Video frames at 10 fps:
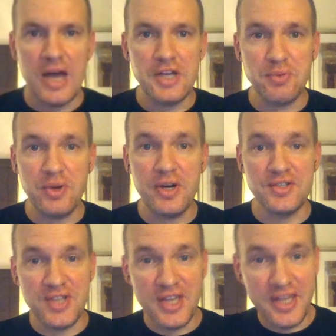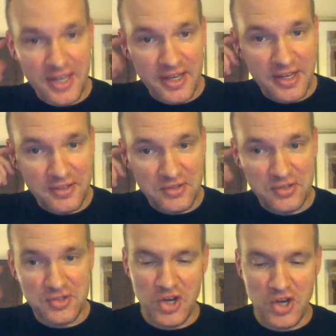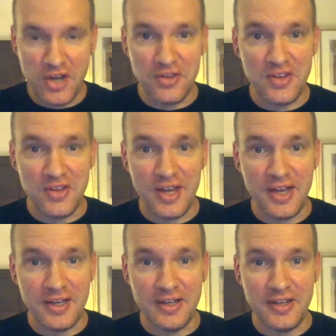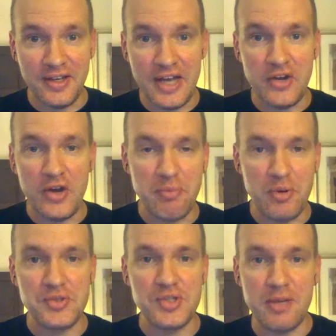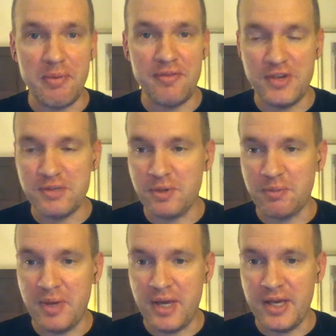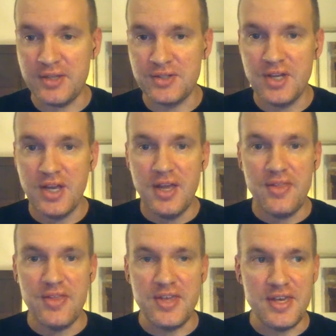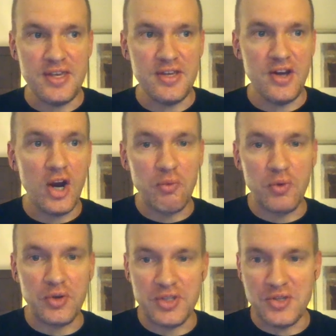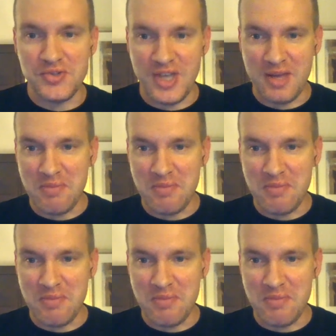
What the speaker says: just wanted to say, John, I know I posted on my Facebook page the artwork that you sent